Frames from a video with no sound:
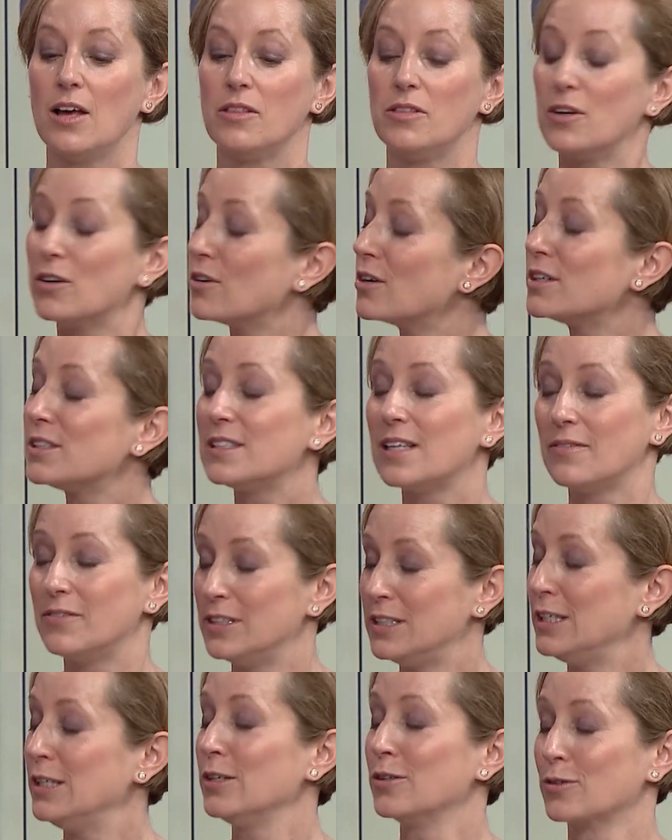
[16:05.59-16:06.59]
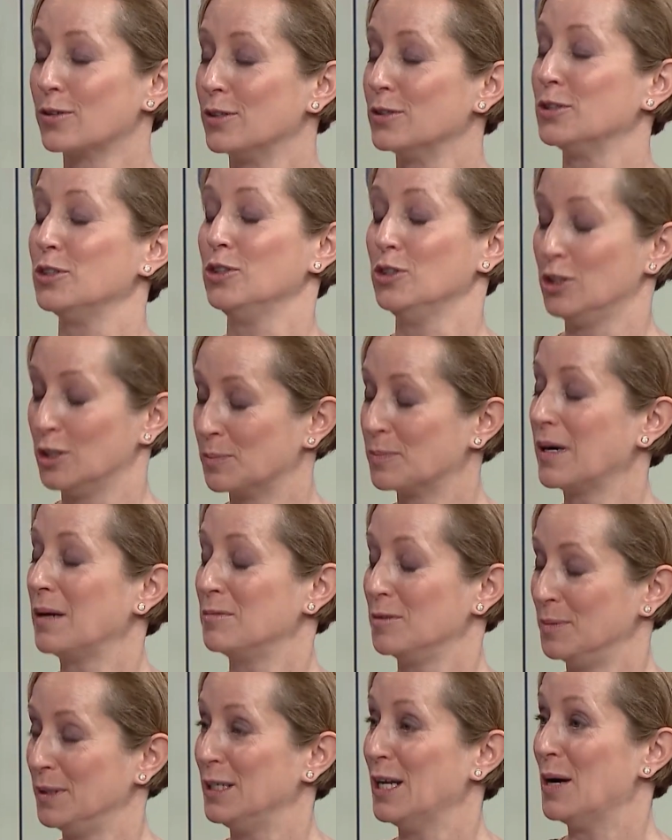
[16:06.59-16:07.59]
There are 17 year olds who should
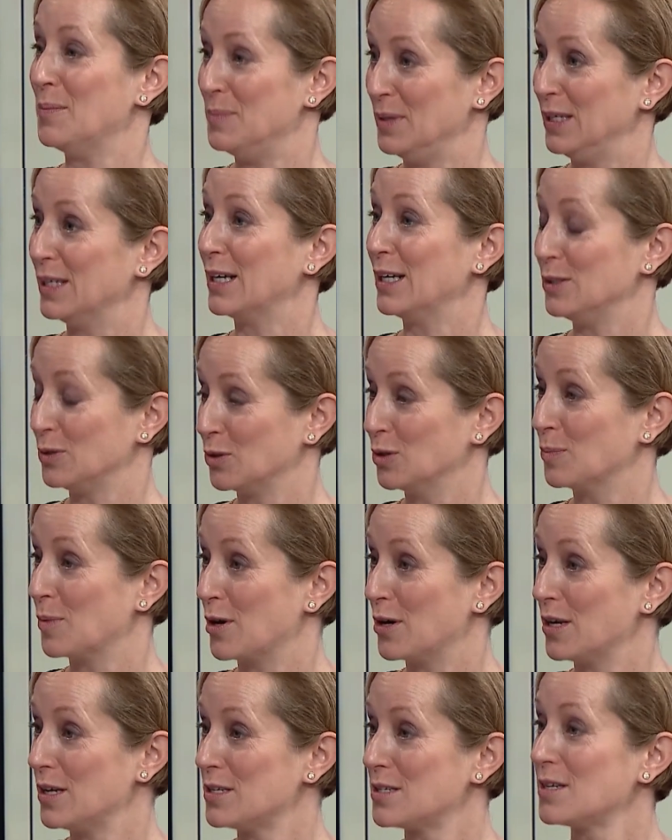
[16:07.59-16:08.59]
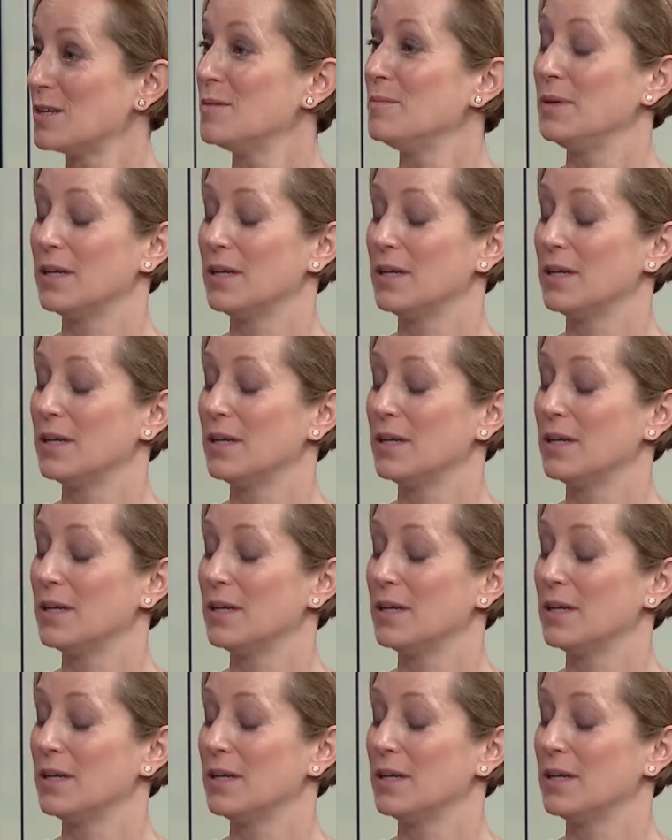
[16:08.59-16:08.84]
probably not be at high school parties yeah.